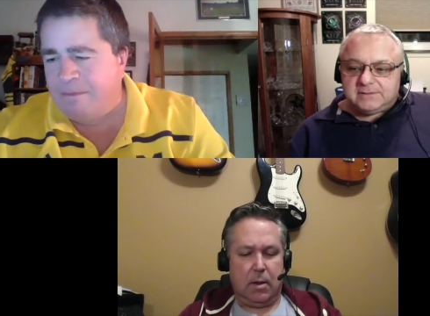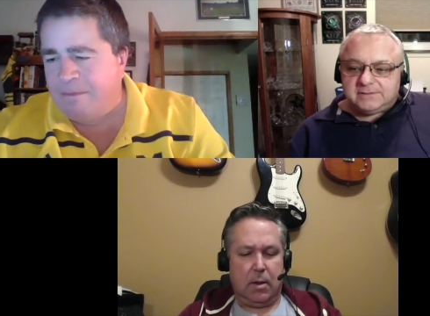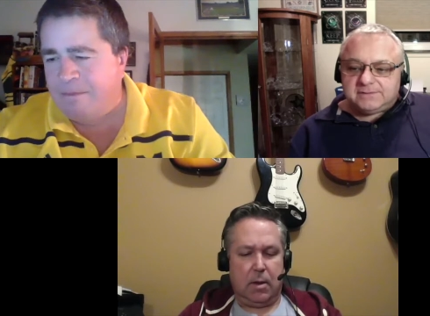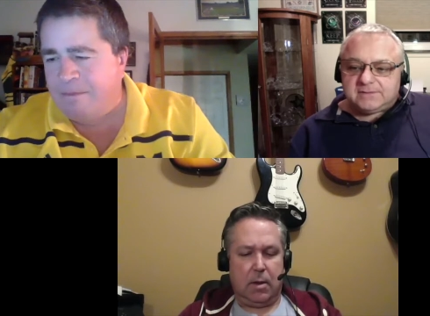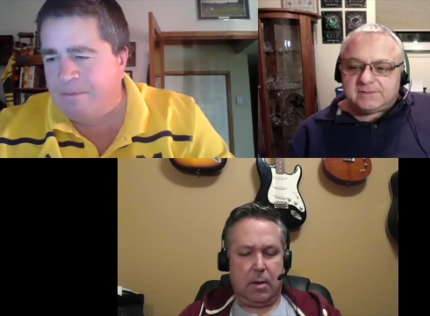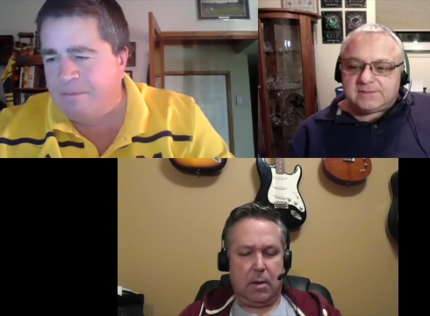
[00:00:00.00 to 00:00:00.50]

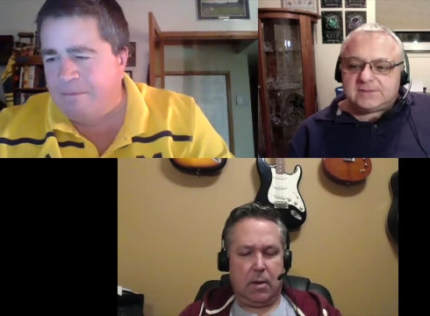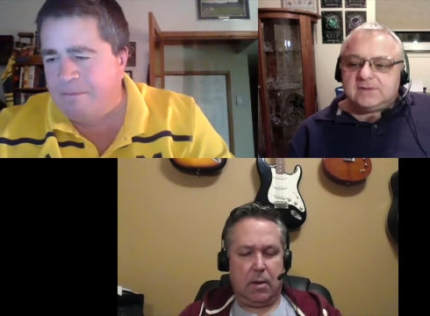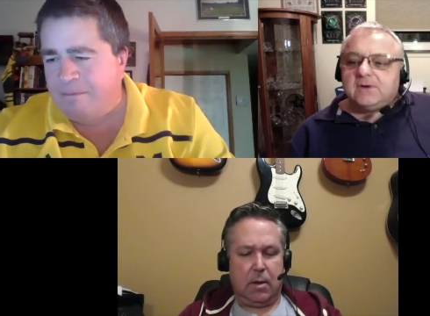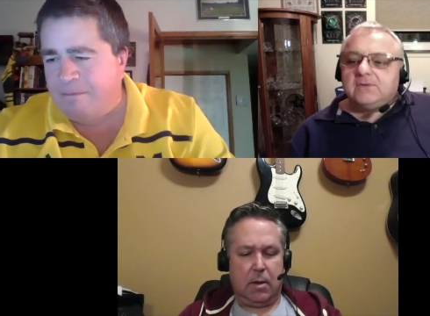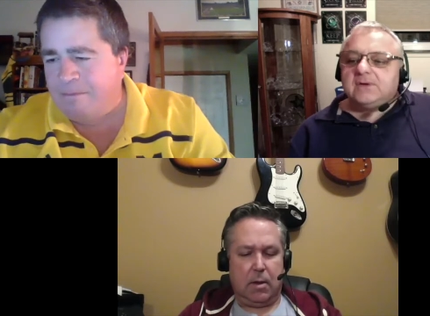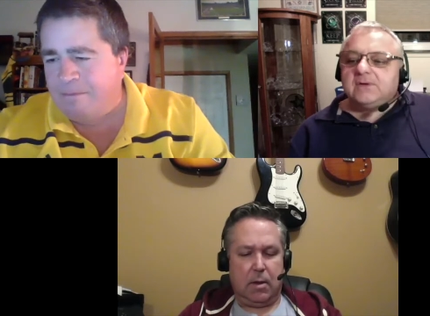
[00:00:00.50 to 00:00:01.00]
Speaker 1: first.
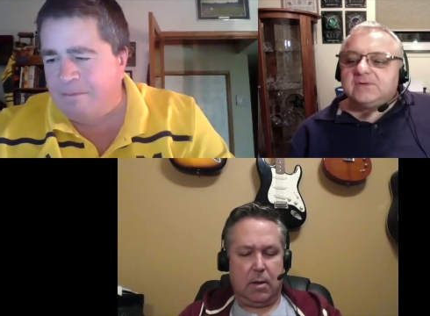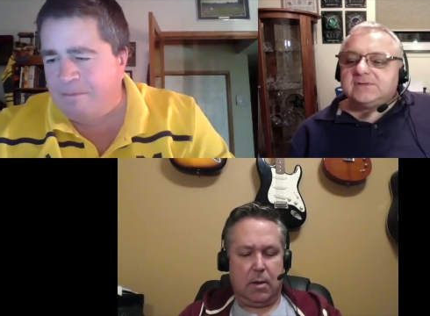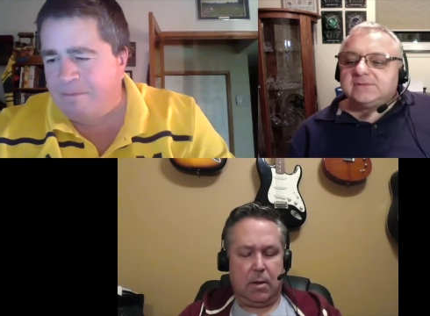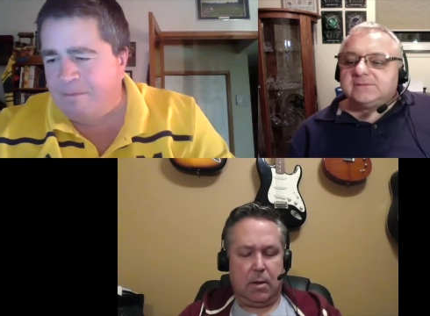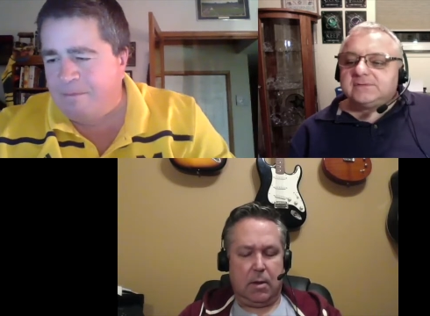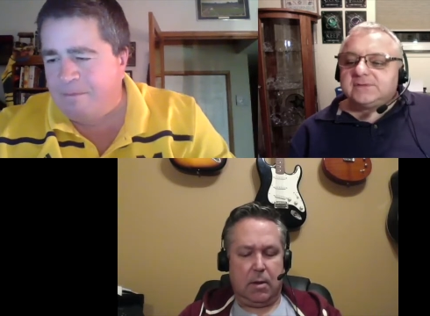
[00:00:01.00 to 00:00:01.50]
No, that
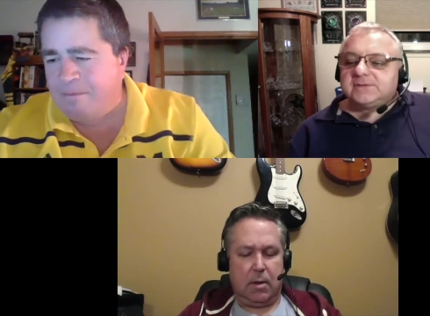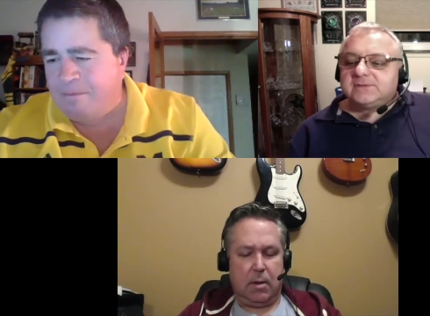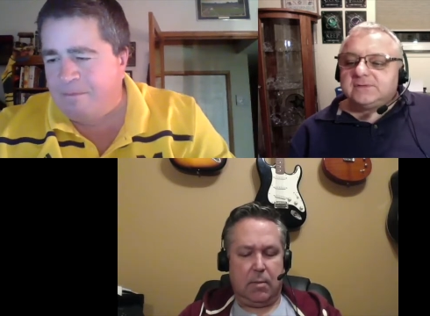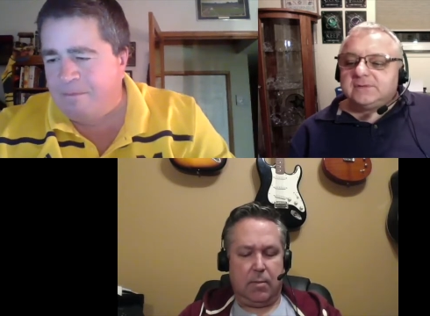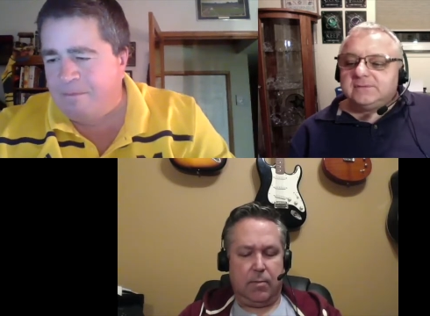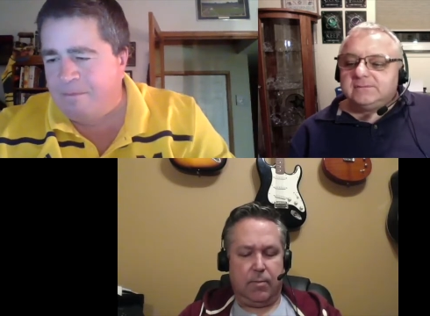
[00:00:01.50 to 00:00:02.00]
wasn't the first
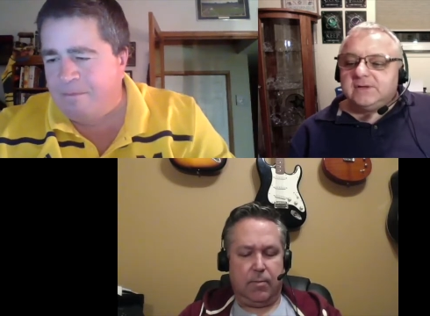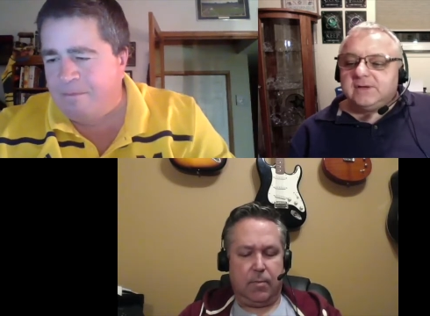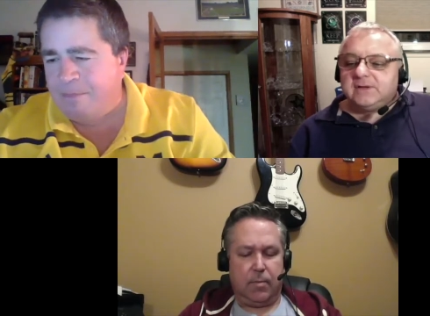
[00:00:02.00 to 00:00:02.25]
one. No,